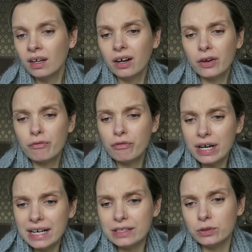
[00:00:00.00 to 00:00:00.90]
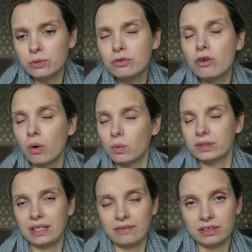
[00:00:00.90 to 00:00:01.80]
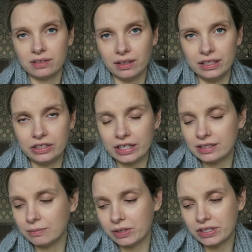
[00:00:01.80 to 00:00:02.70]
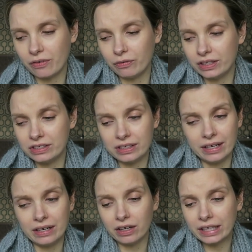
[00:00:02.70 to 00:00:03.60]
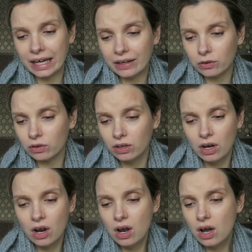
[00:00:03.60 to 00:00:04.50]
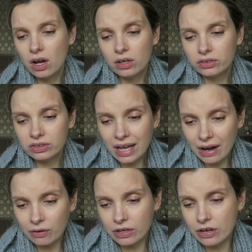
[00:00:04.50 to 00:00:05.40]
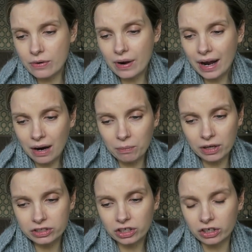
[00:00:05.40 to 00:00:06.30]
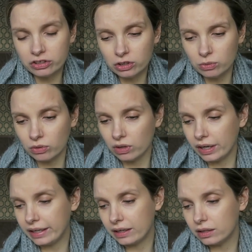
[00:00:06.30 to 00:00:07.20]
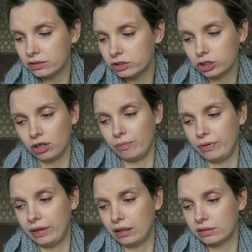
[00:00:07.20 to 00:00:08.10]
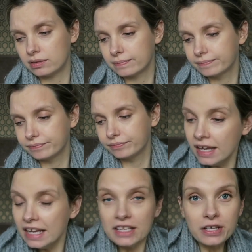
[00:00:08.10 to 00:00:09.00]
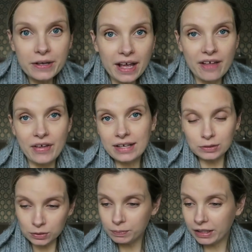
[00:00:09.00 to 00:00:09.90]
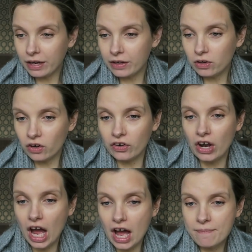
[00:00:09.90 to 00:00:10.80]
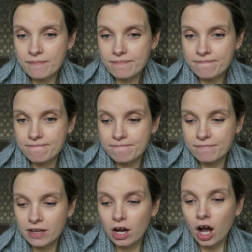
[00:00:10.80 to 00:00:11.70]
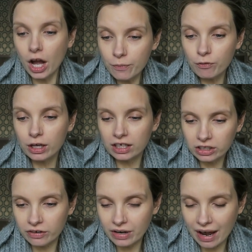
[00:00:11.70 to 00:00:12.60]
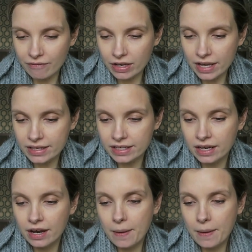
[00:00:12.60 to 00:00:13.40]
and I really do not want to have to start injecting myself with insulin. I cannot tell you how much I do not like sharp things. So yeah, that's what's been going on. Hopefully I don't have it,